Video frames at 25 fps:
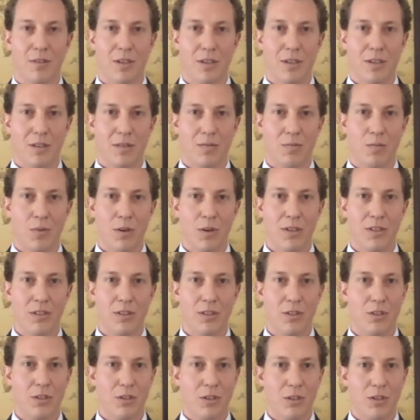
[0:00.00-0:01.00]
one, do
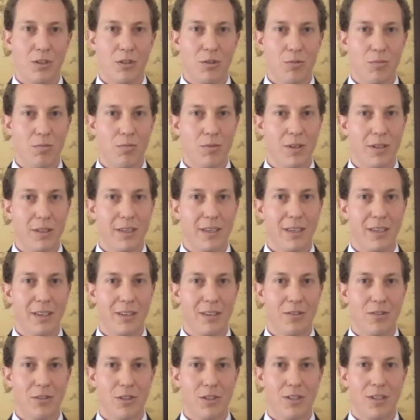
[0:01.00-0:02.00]
you really
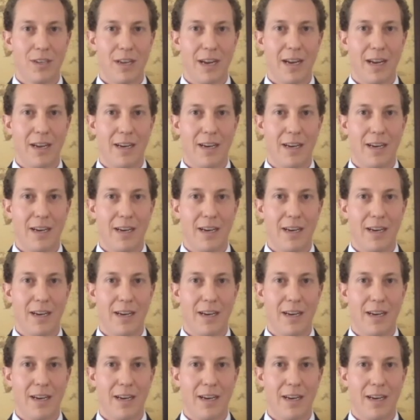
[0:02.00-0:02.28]
understand